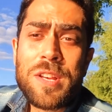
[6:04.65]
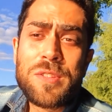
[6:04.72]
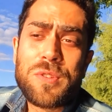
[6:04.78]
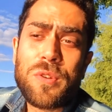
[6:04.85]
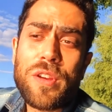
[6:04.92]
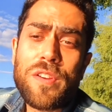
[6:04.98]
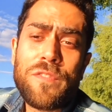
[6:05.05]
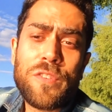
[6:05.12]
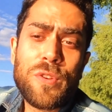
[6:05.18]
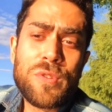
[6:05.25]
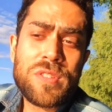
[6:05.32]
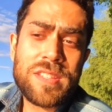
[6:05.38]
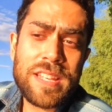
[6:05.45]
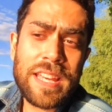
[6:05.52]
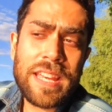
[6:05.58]
So if you
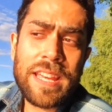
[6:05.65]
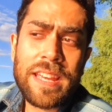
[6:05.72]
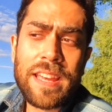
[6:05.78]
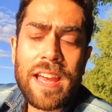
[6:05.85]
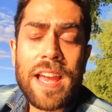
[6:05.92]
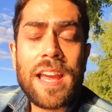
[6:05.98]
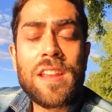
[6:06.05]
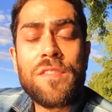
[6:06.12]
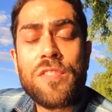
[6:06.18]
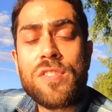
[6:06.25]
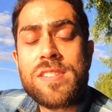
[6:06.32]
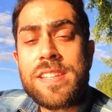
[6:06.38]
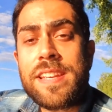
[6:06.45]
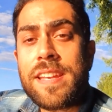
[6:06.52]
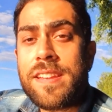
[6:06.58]
see
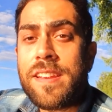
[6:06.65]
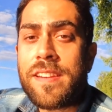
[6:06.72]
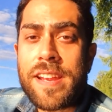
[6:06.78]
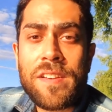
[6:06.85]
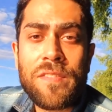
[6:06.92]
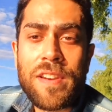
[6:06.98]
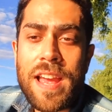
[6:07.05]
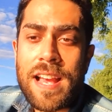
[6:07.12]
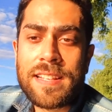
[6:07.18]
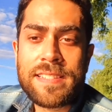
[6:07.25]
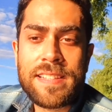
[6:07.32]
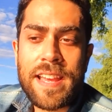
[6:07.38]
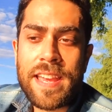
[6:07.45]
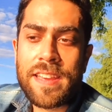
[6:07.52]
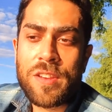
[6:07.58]
any red
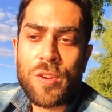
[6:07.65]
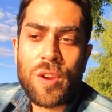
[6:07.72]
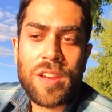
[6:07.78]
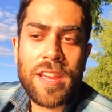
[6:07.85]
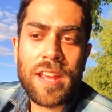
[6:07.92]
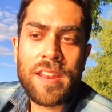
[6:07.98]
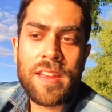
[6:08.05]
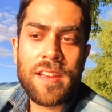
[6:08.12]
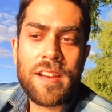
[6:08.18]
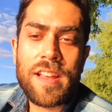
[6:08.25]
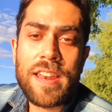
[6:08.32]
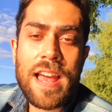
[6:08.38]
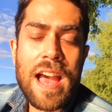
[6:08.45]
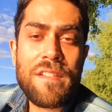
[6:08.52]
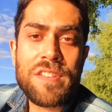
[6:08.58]
flags like you're getting a
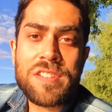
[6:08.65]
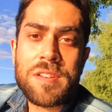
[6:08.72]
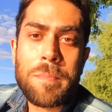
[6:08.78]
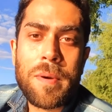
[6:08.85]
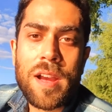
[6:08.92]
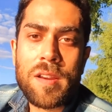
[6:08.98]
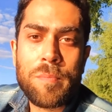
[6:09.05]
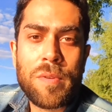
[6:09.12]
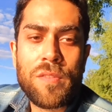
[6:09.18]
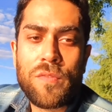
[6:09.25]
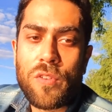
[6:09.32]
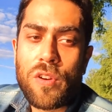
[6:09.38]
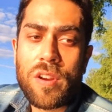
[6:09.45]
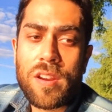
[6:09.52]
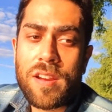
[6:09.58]
lavish apartment
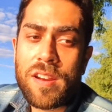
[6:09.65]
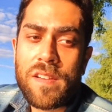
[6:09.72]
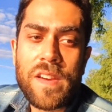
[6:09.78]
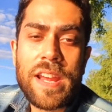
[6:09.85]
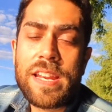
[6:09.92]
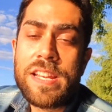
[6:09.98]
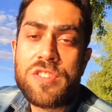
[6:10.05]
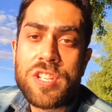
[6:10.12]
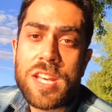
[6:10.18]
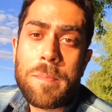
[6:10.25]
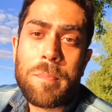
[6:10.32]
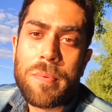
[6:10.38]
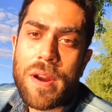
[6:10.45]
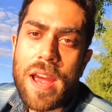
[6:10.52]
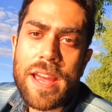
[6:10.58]
for a really
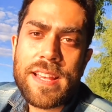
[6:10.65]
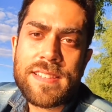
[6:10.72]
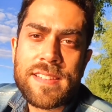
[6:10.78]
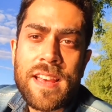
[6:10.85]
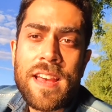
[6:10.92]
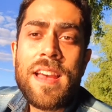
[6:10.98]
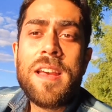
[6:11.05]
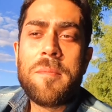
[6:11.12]
cheap price,